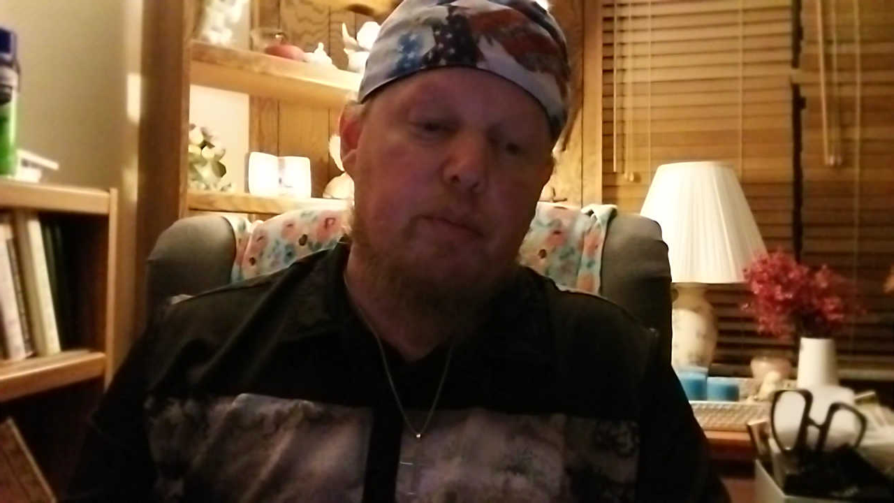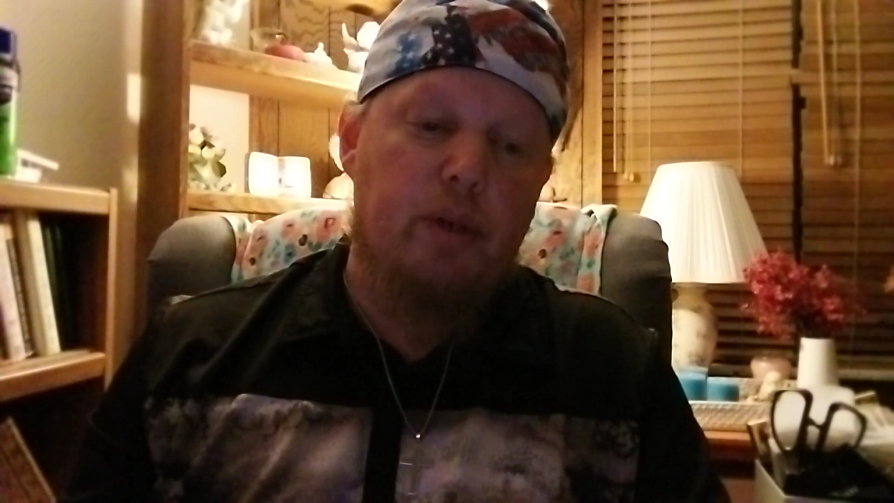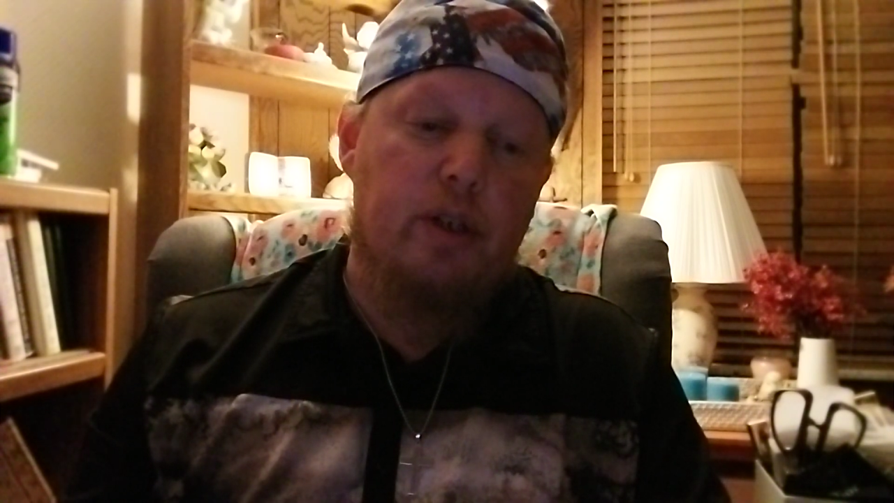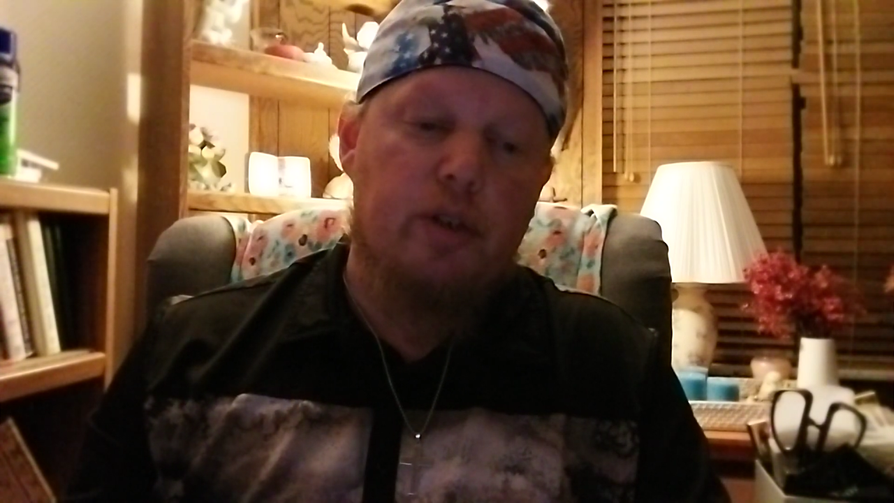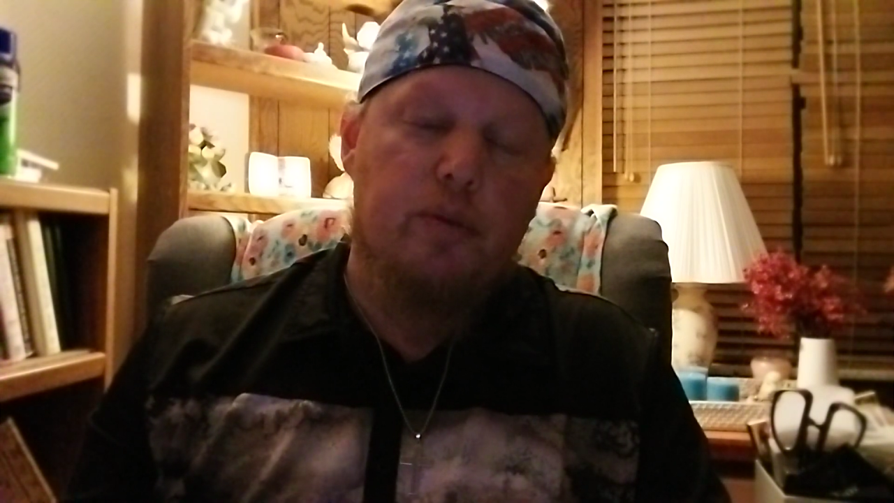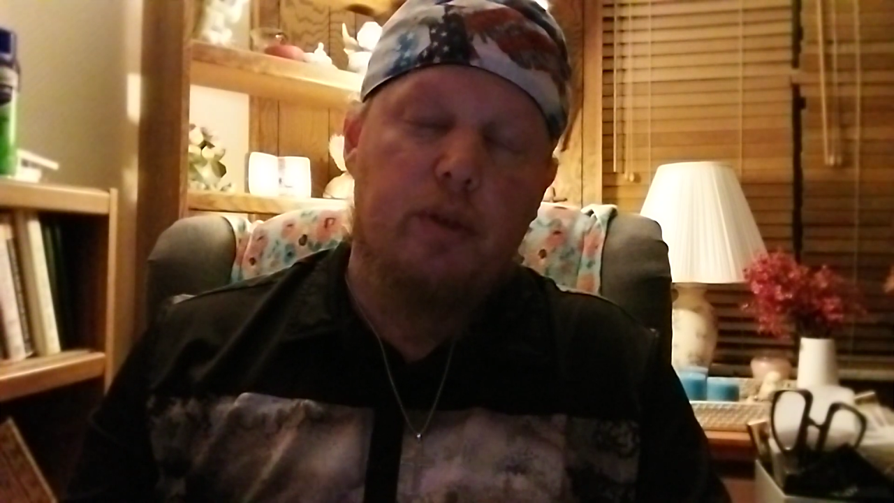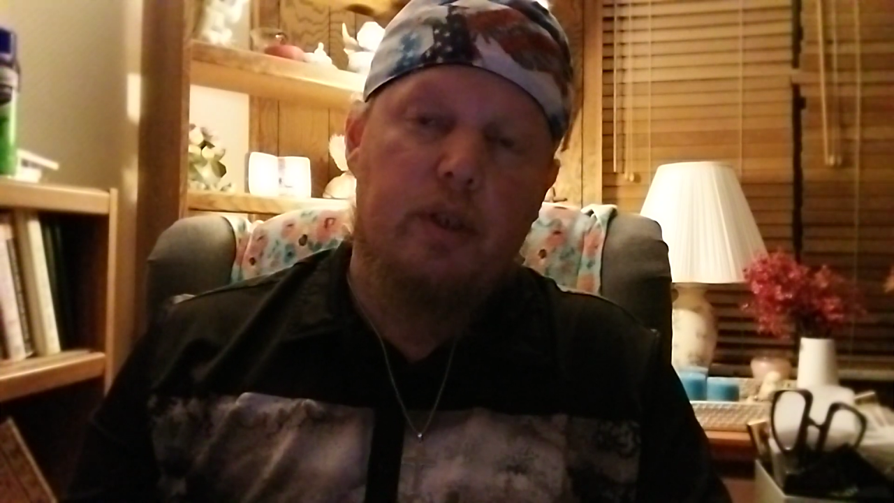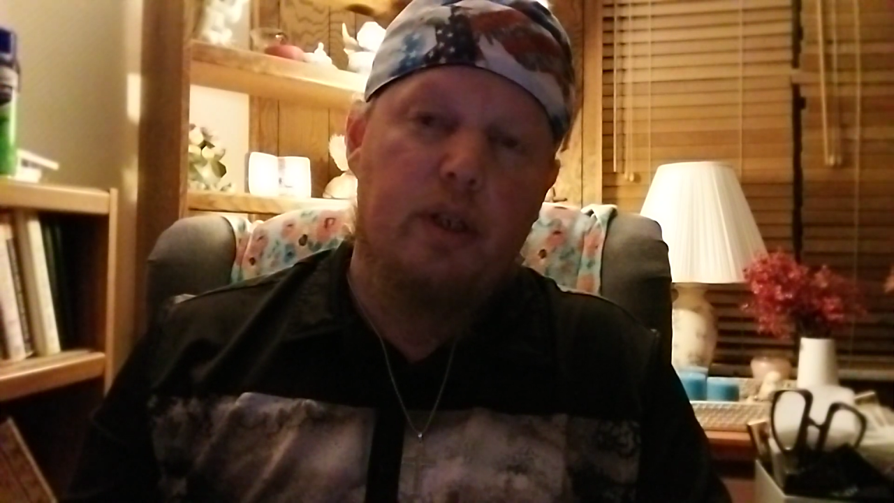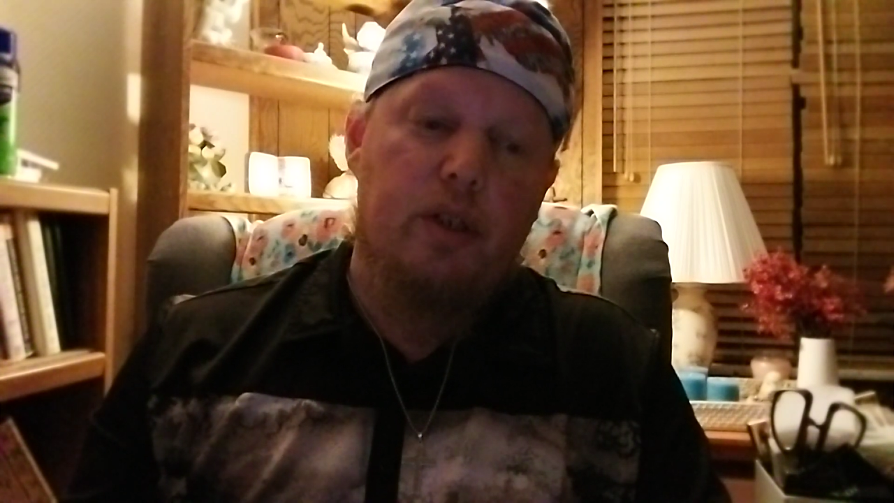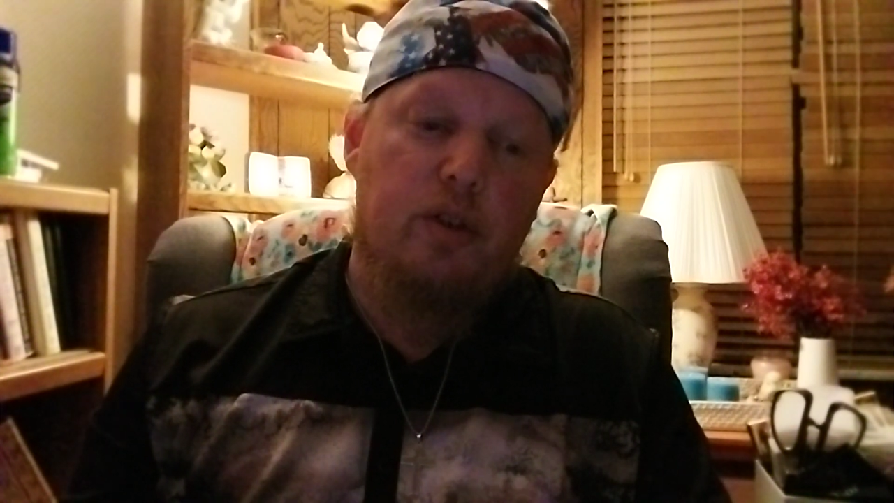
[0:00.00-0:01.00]
patients with
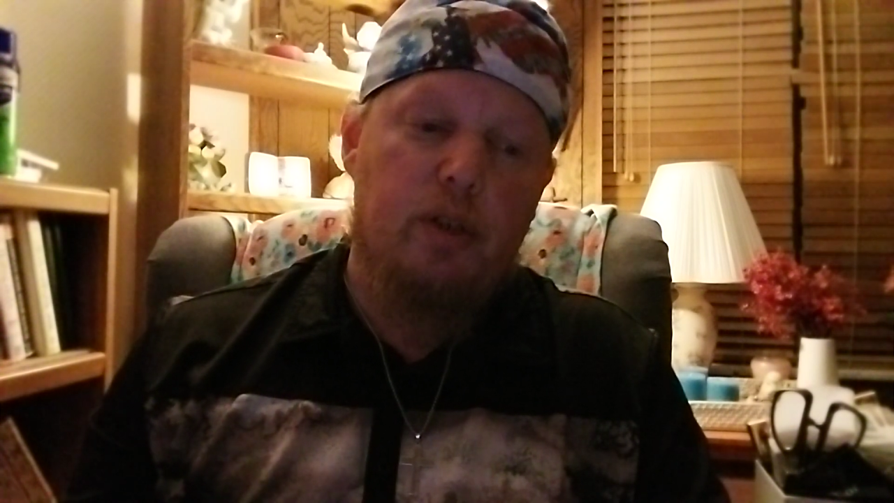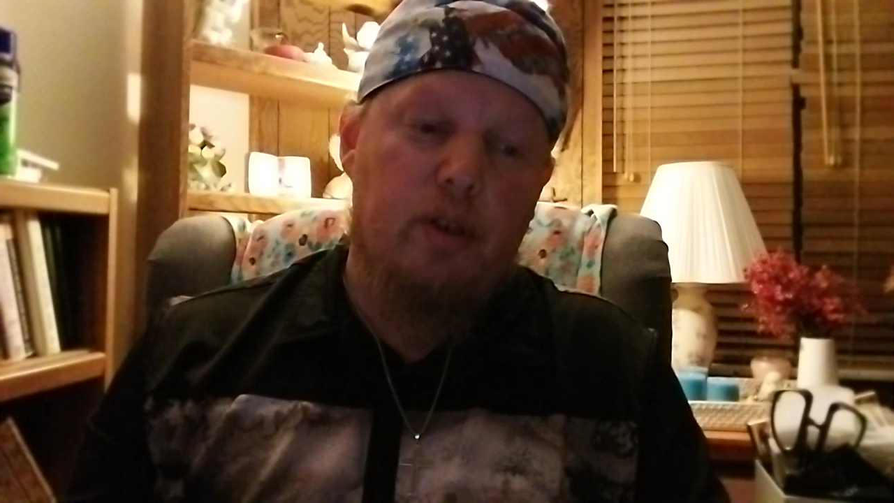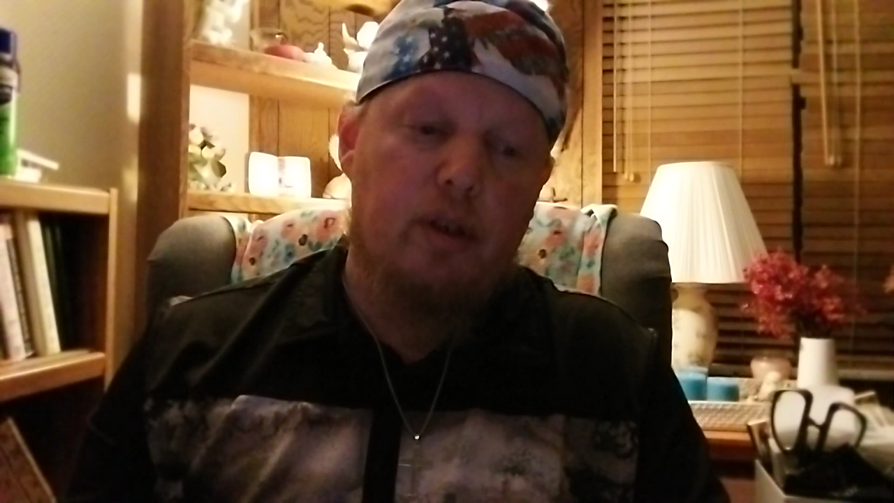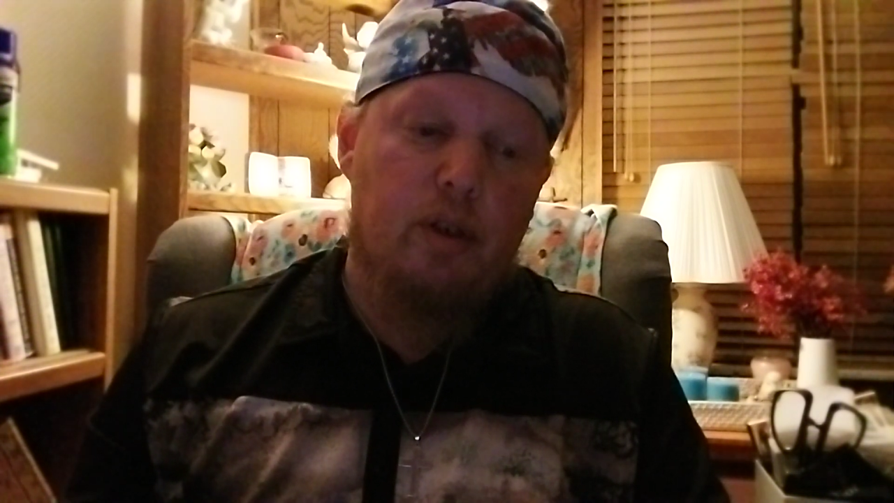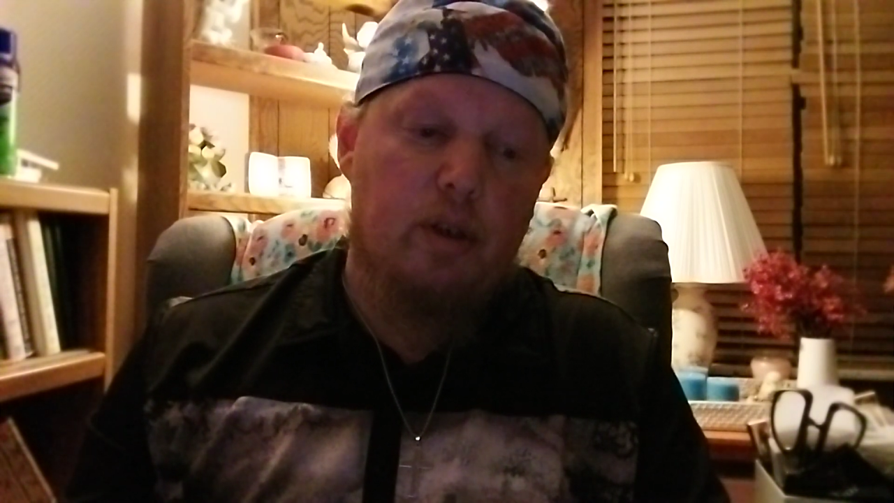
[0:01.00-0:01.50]
ADHD.